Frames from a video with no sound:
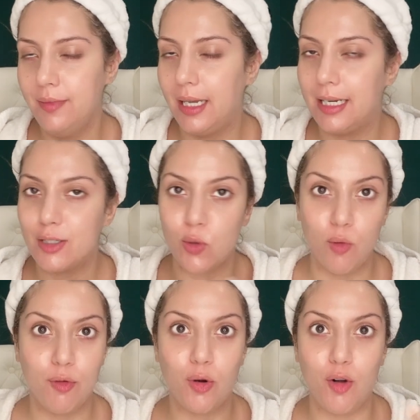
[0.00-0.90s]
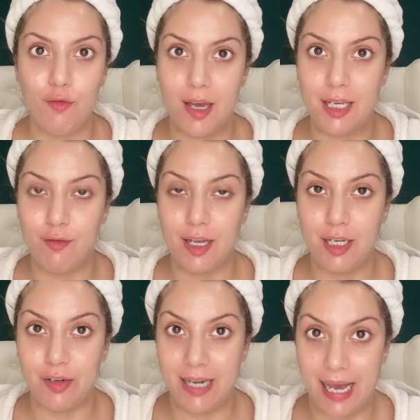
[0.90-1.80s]
it is overall very,
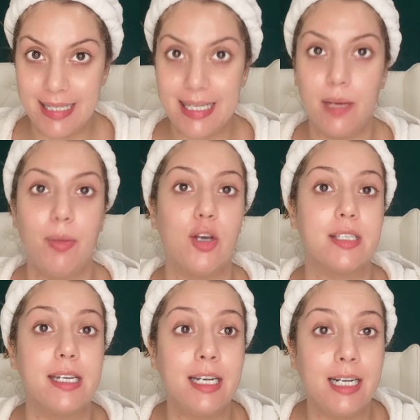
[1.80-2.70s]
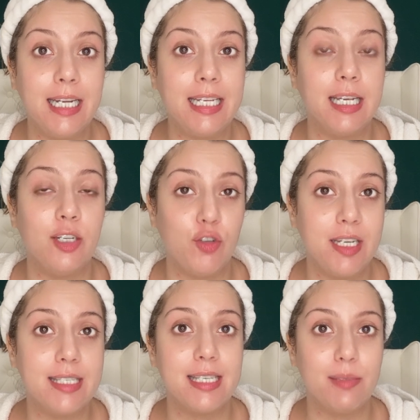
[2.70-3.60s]
very relaxing because it
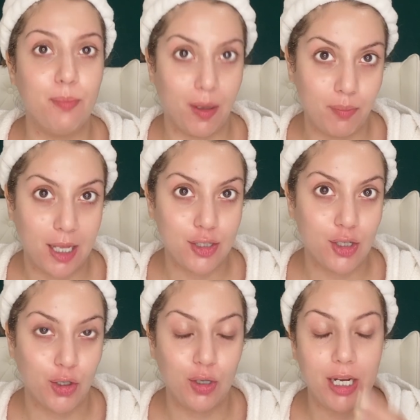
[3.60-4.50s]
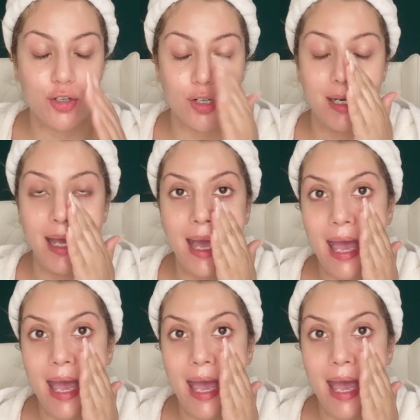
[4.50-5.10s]
increases blood circulation.